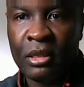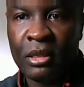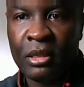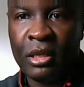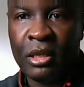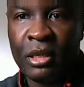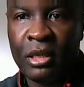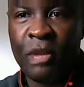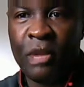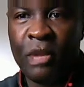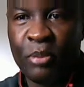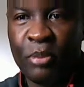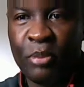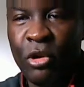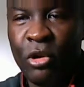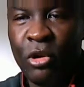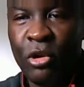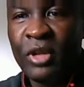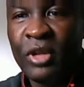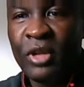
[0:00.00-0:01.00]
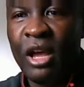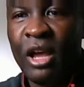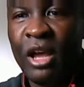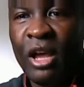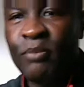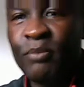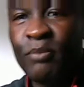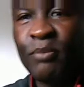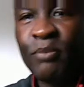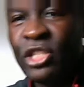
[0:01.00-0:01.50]
He approved of
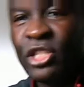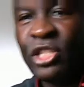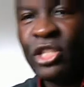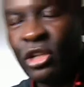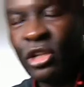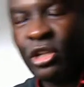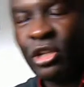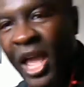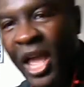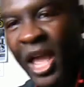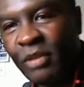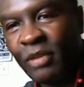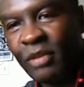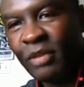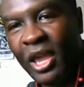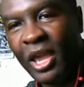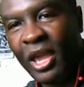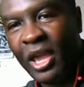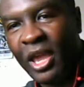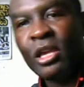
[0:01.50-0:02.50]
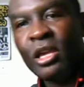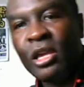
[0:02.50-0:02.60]
message to the black man.